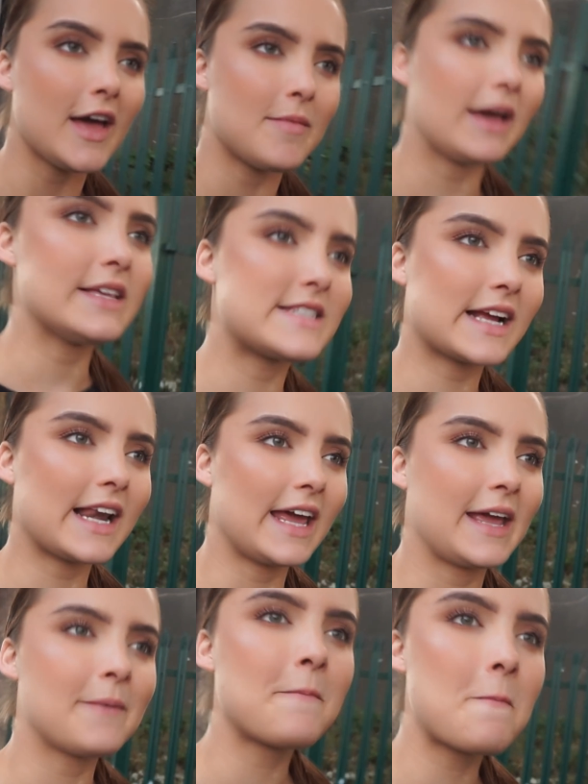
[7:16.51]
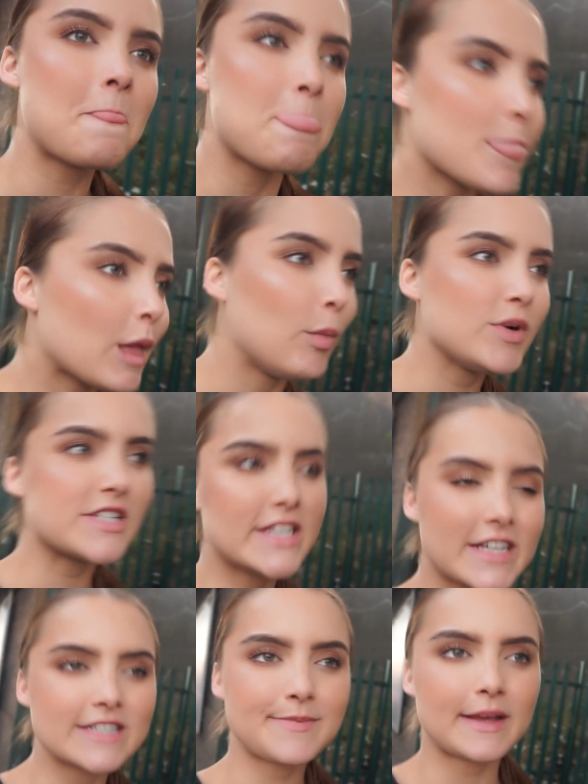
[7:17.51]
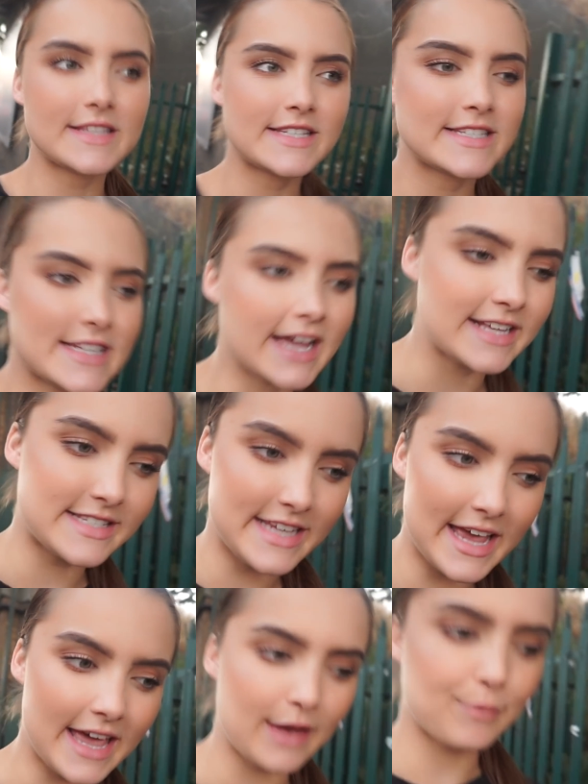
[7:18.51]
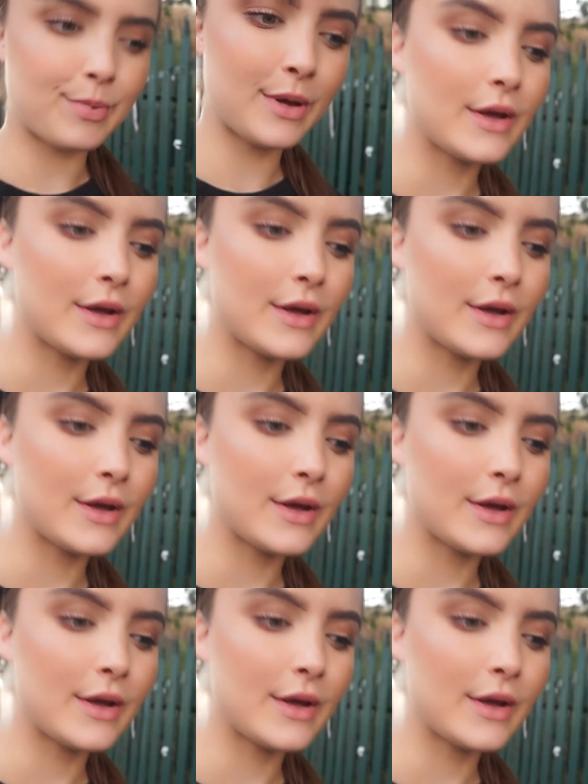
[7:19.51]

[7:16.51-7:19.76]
Basically, wasn't expecting to get a tip,